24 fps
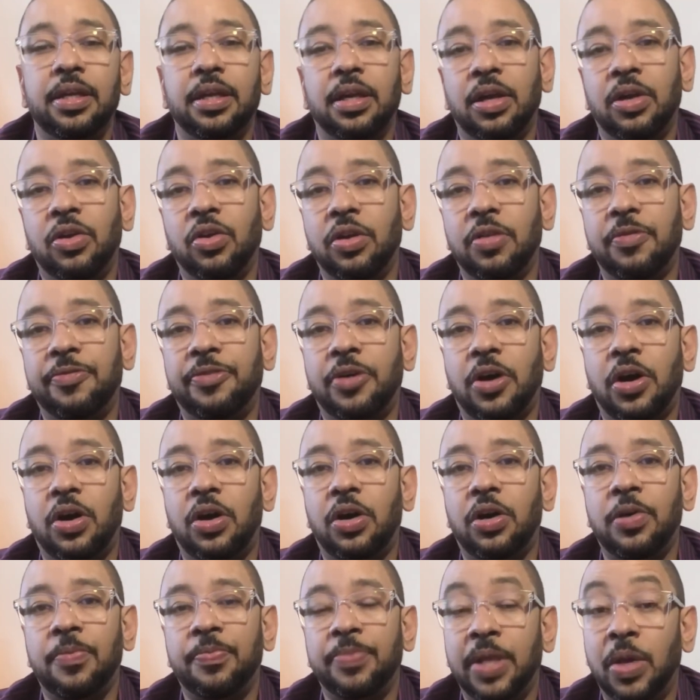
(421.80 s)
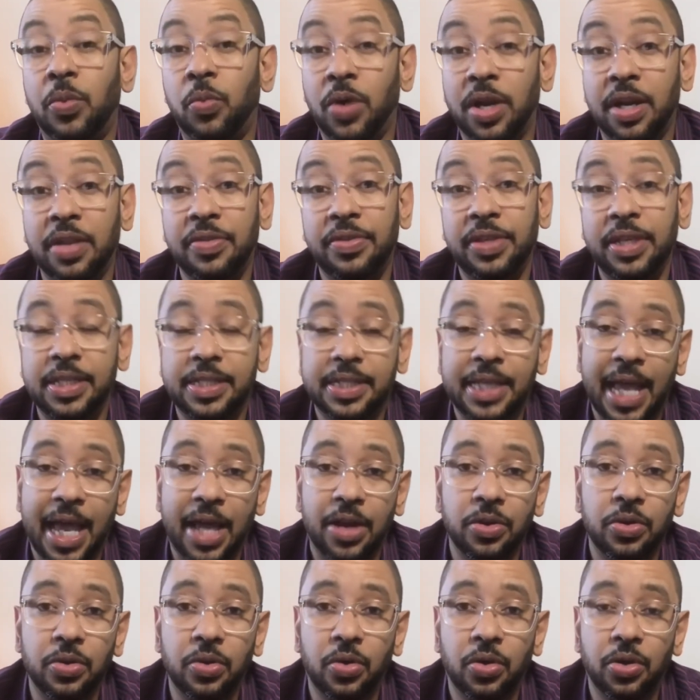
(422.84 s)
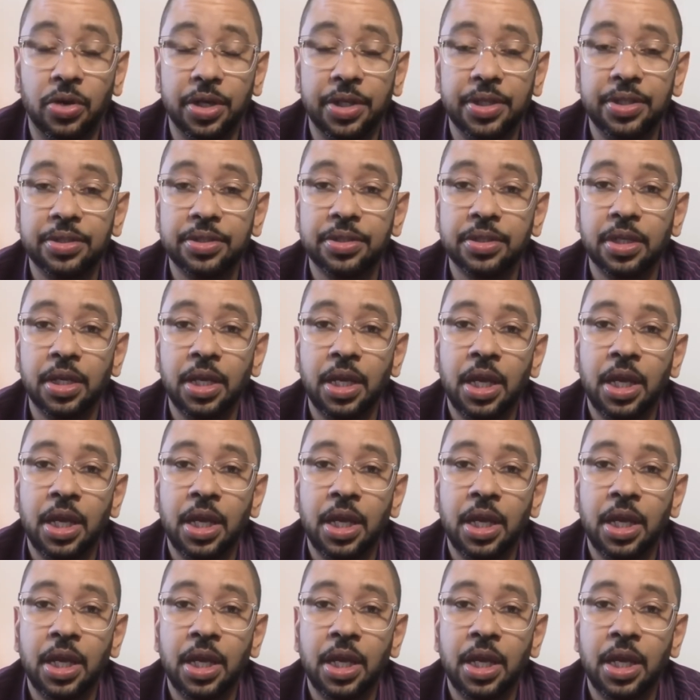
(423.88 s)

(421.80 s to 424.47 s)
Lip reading: are going to fall in one of these categories.